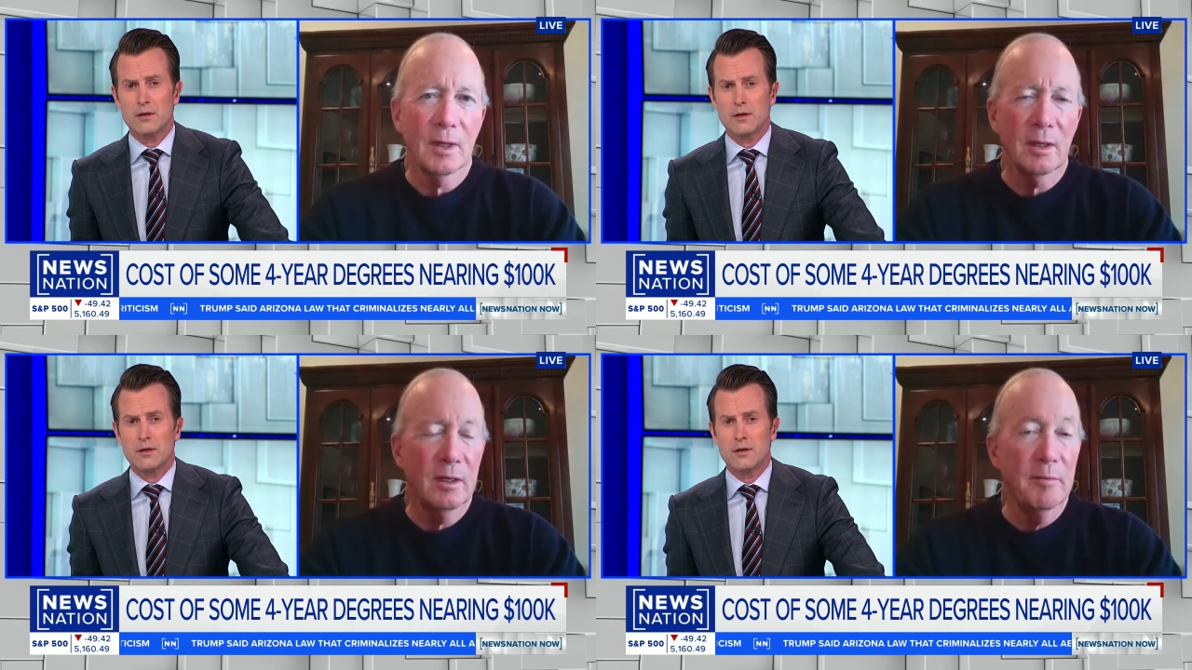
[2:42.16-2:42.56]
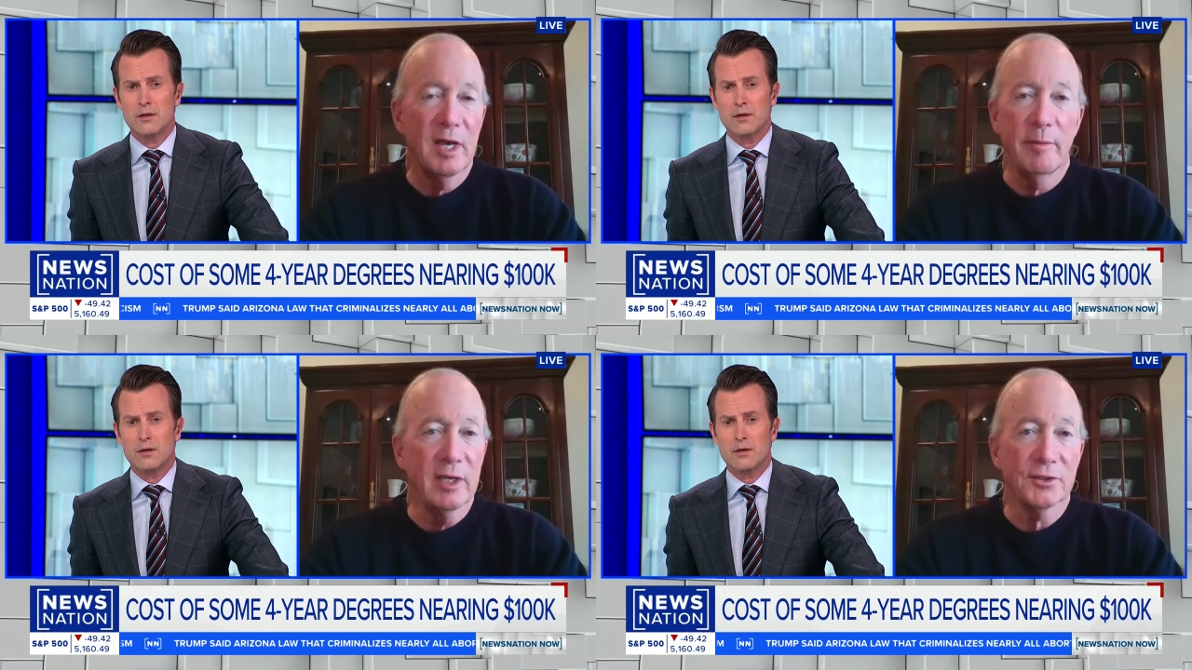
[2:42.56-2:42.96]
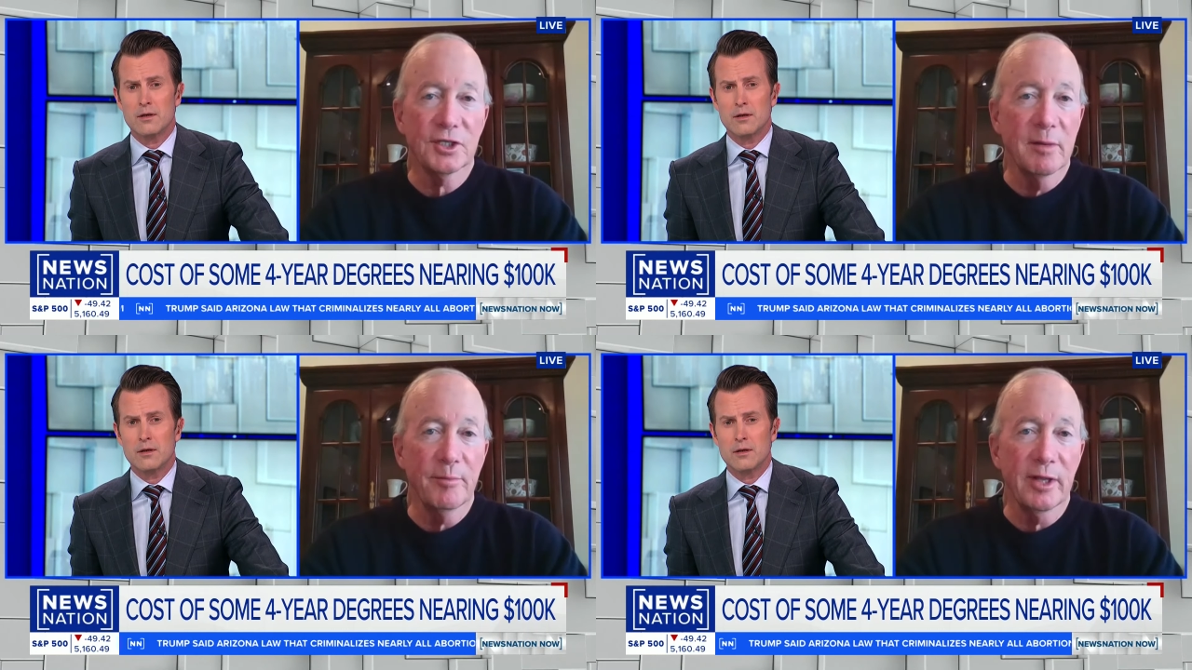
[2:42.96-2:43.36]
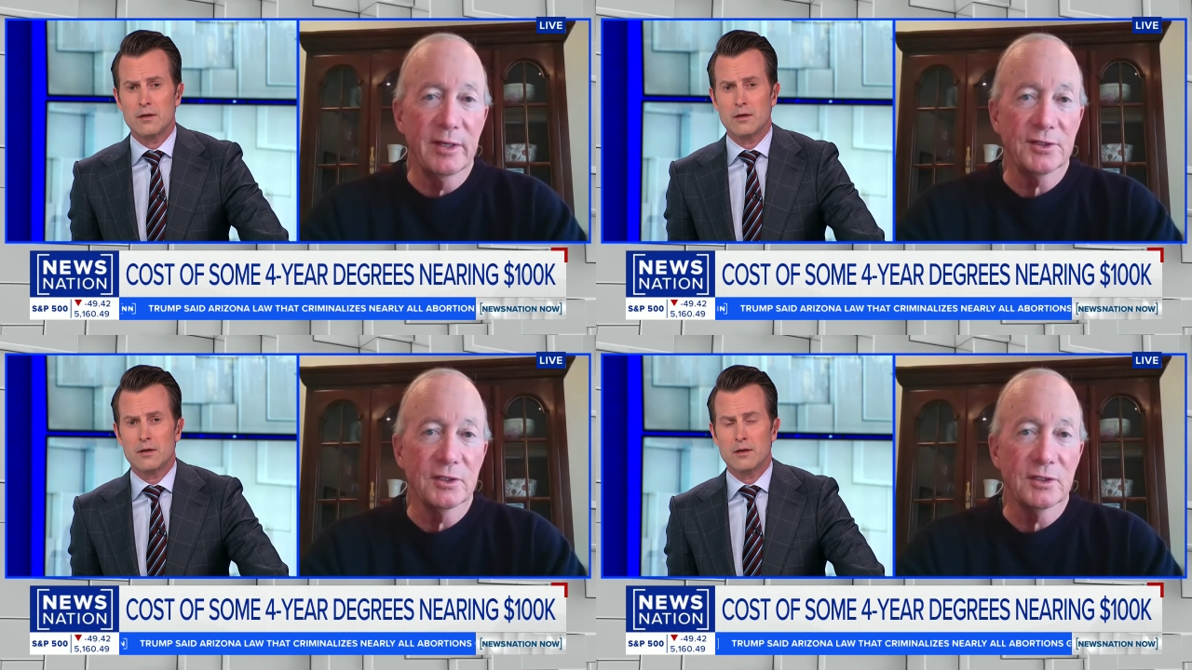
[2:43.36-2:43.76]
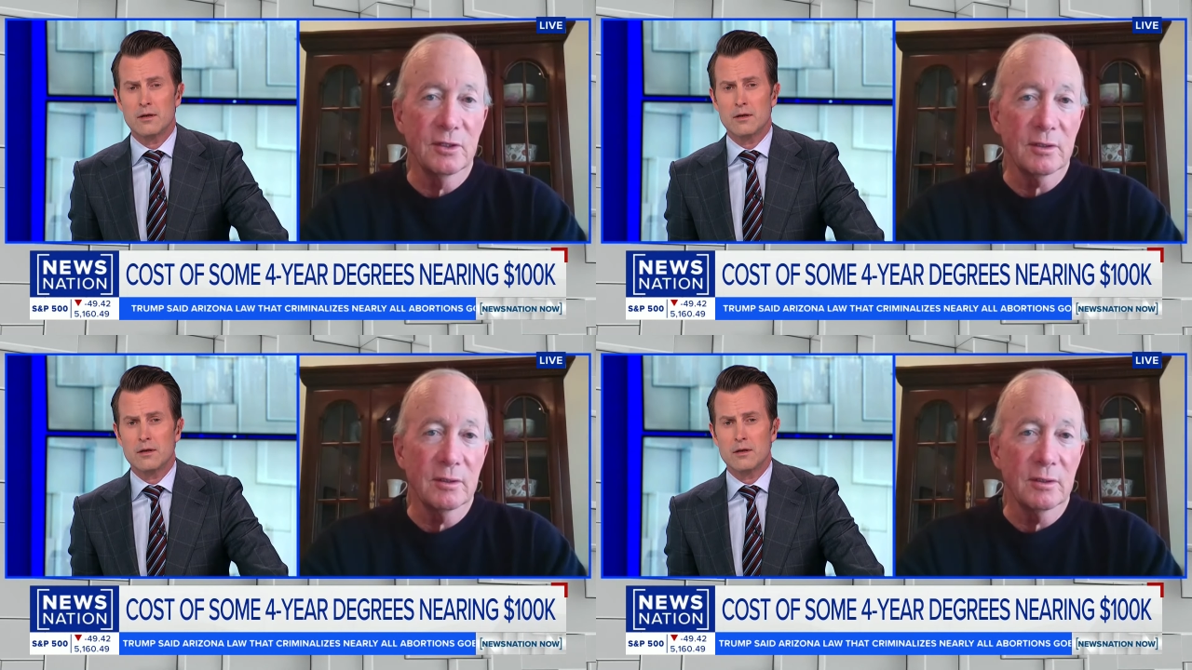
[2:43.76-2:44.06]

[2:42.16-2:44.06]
Speaker 1: Yeah, it may be at some places. The,